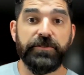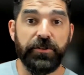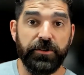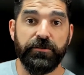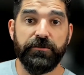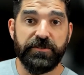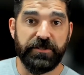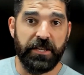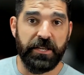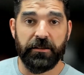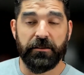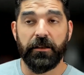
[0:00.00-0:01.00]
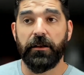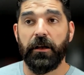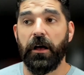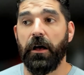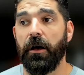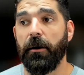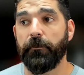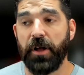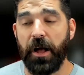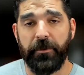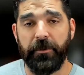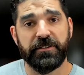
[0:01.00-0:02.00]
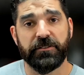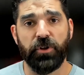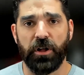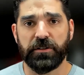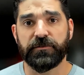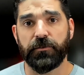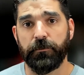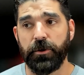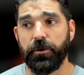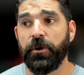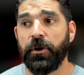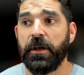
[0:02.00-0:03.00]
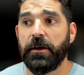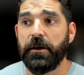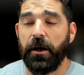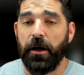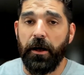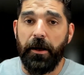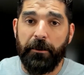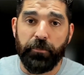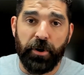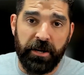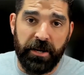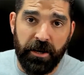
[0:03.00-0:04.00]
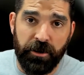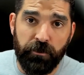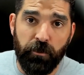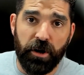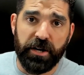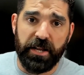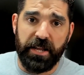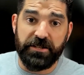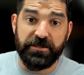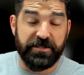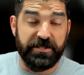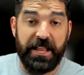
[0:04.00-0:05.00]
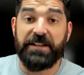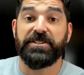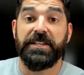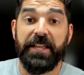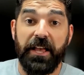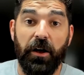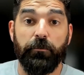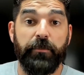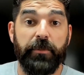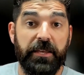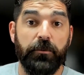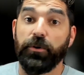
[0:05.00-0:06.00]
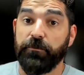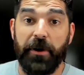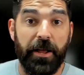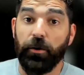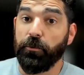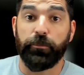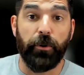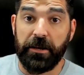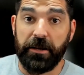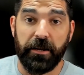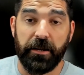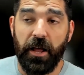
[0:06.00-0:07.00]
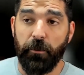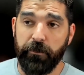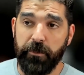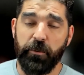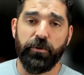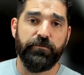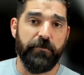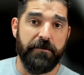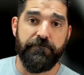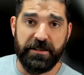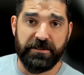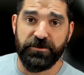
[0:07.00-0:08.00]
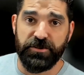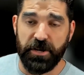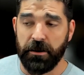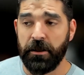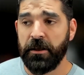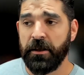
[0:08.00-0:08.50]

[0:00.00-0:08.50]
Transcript: to you, seeing comments and thoughts from you. I'm bringing in a new marketing agency to actually help me with my own branding and help me with my messaging.